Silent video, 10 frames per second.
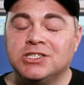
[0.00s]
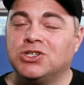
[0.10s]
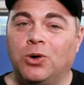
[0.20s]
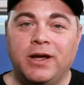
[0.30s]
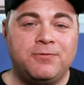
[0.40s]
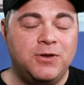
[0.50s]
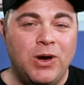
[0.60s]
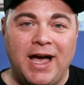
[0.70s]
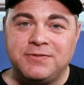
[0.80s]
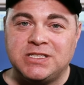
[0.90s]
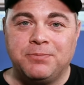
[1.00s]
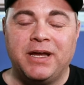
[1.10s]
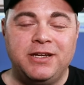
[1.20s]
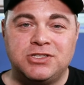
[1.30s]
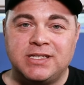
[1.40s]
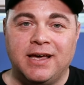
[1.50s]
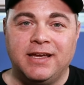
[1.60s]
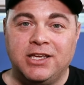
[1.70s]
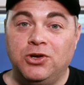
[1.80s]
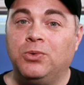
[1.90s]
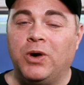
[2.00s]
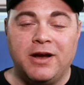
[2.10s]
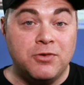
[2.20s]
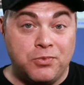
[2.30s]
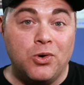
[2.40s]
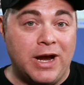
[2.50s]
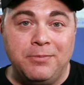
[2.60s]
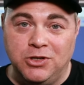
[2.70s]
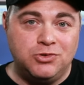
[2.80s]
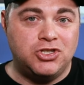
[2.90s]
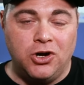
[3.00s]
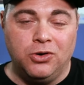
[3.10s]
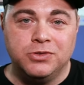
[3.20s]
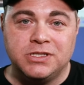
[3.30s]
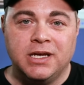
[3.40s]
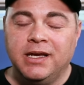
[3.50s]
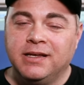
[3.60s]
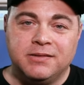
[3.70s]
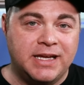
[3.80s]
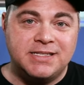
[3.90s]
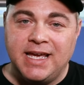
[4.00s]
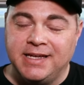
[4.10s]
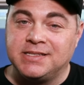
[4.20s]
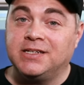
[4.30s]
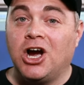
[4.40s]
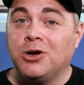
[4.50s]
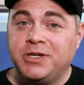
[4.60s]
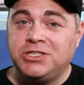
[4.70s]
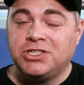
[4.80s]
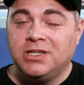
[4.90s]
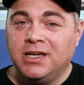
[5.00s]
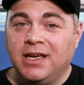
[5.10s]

So if you have somebody who's telling you whatever program you chose, they say it's garbage,